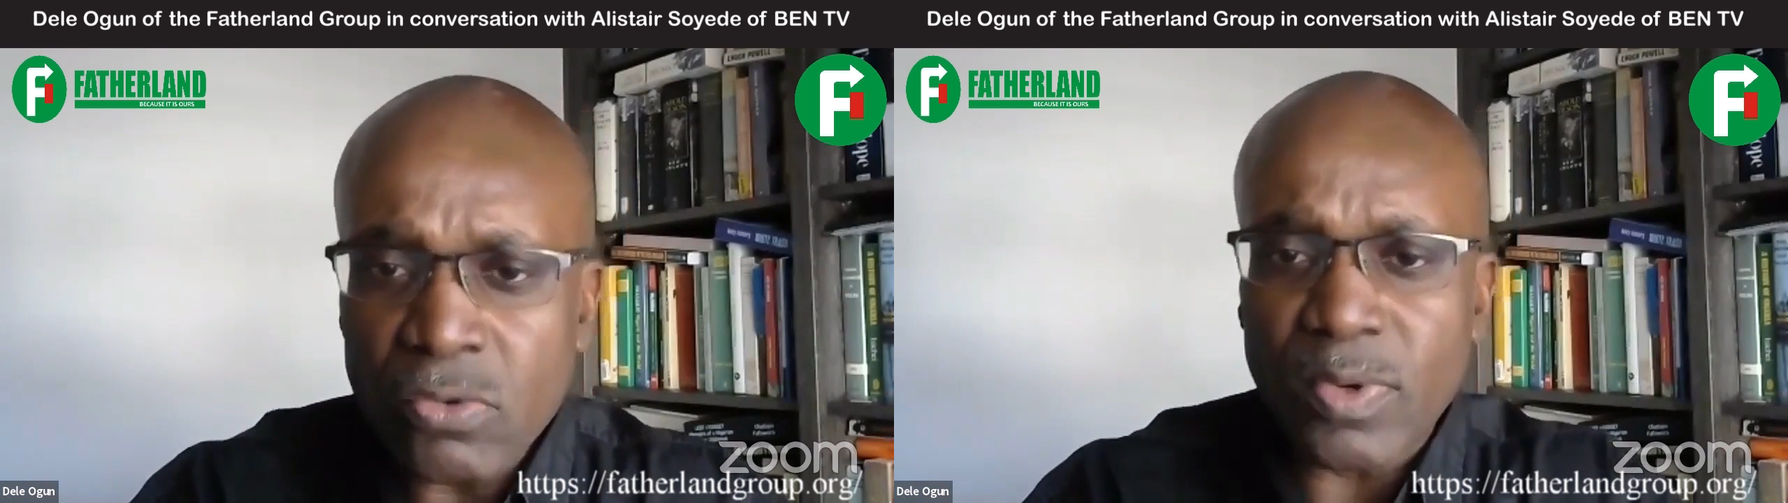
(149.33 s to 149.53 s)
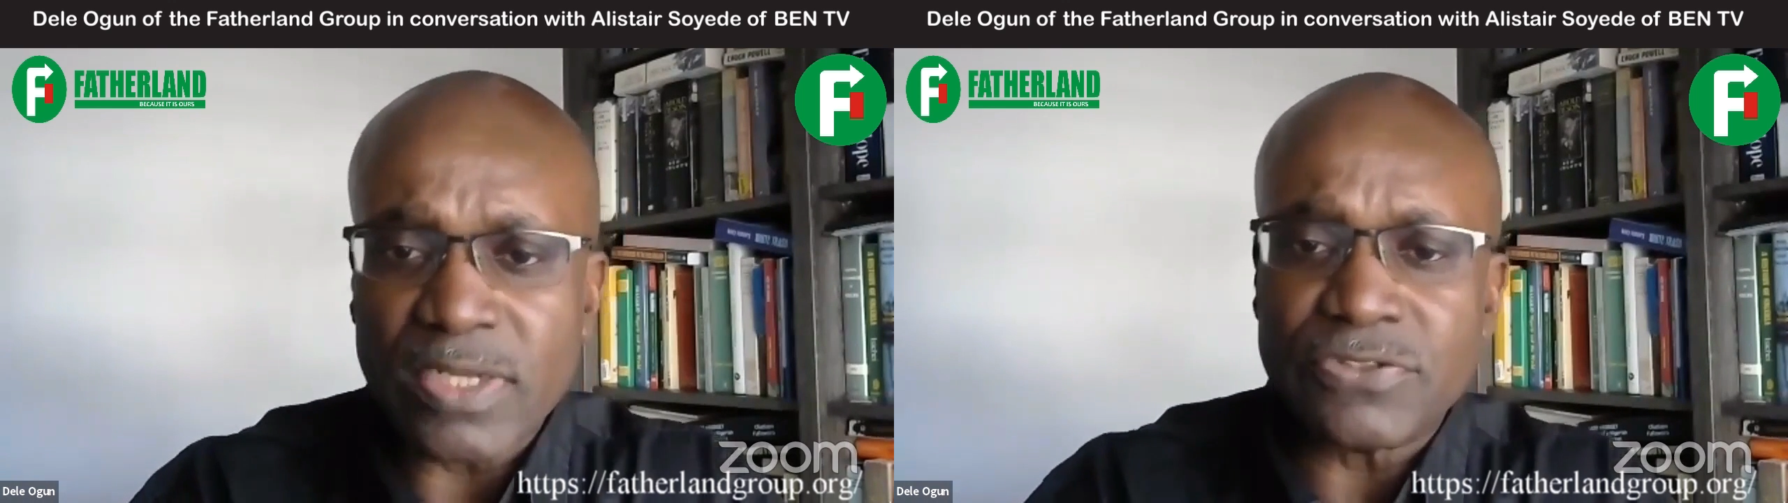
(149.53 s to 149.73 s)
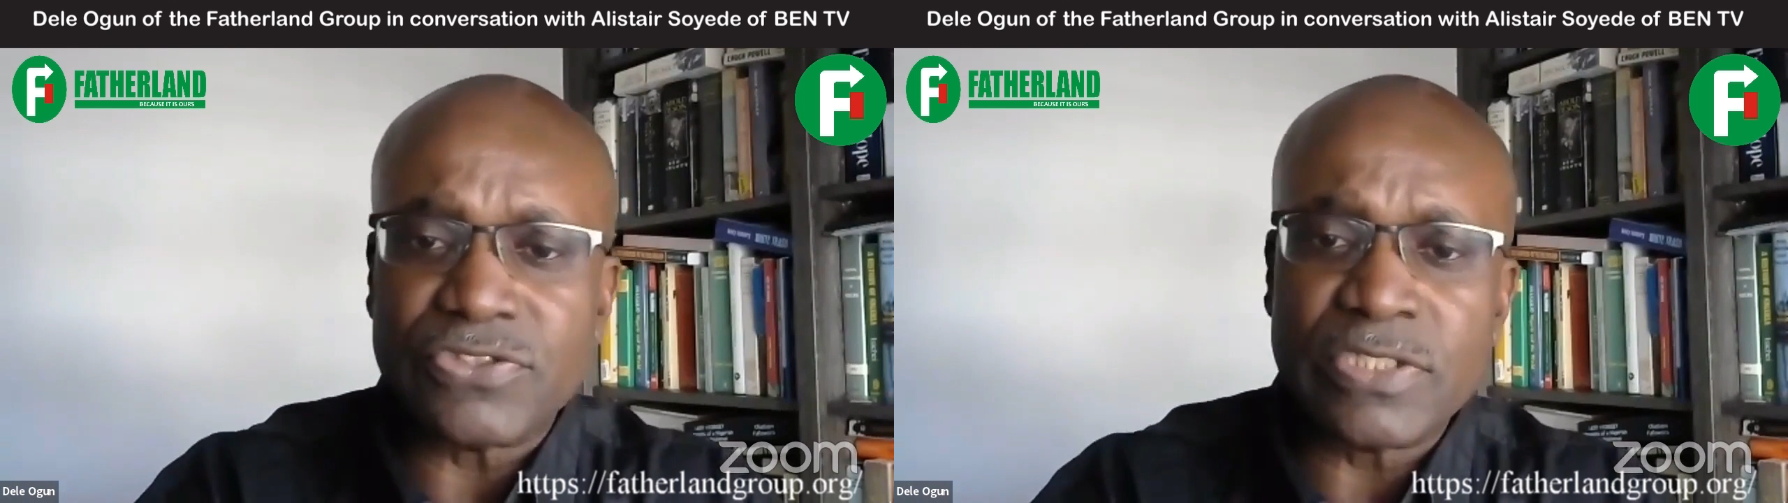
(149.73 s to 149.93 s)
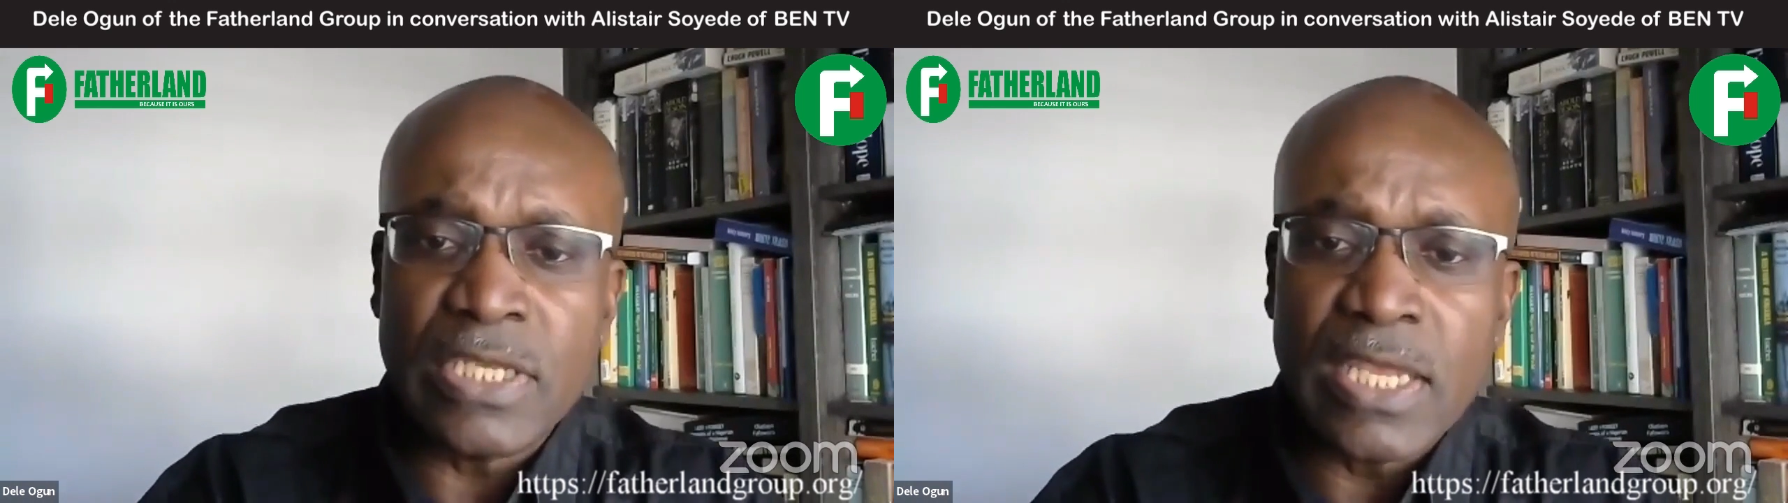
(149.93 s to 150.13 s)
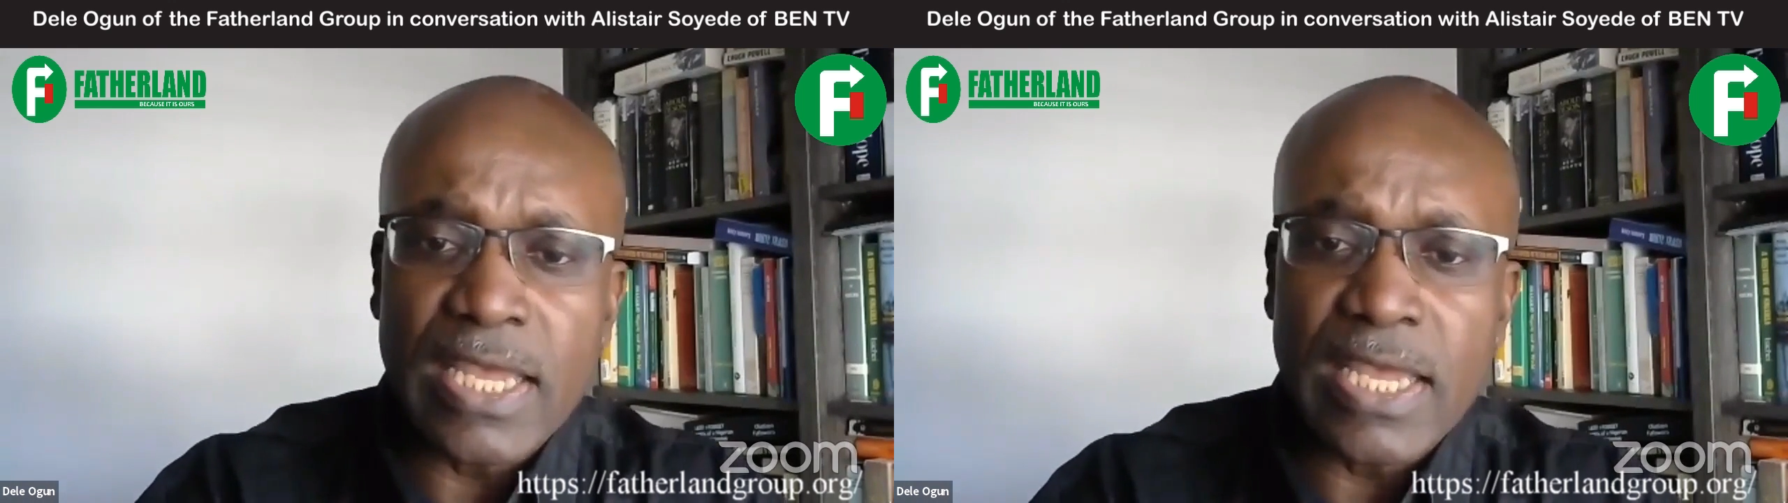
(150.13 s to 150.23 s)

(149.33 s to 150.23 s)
own ones,